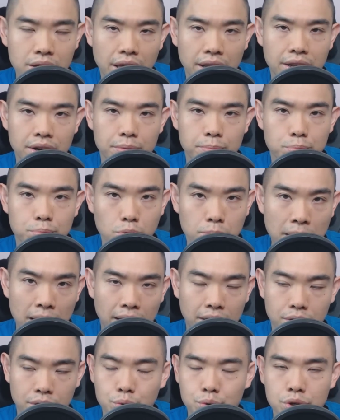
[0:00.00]
than the
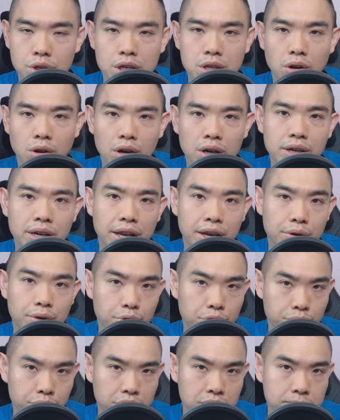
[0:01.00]
pullback, usually longer than the
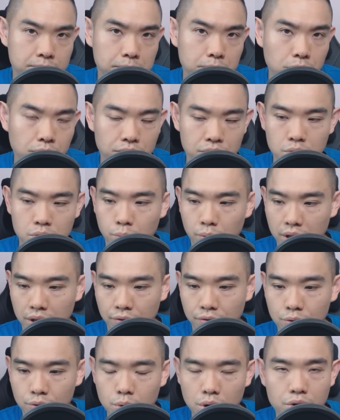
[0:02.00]
retracement move. So
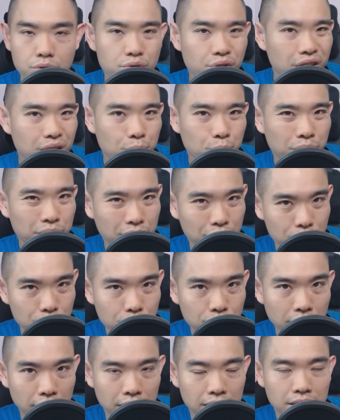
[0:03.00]
if you are trading with the
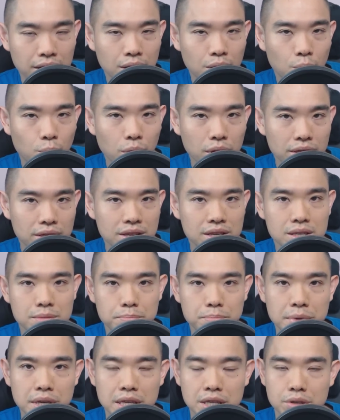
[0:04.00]
trend, what this
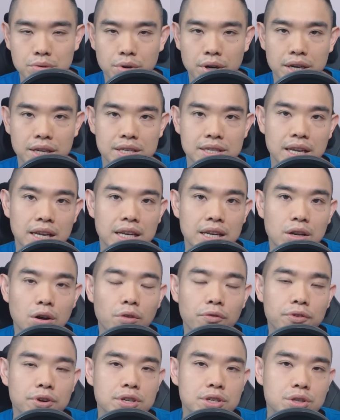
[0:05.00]
means, right, is that it
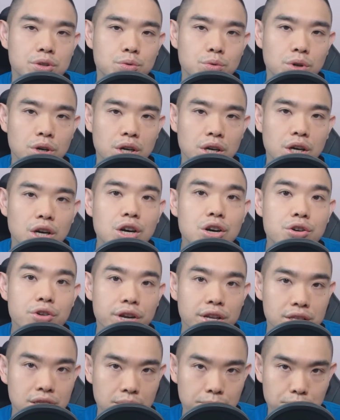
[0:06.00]
offers you
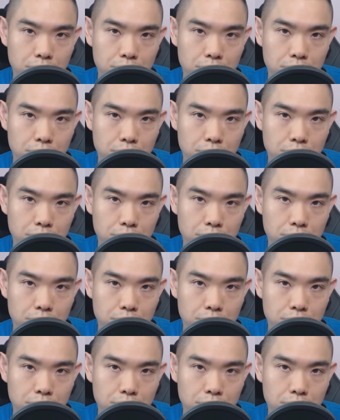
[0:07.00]
greater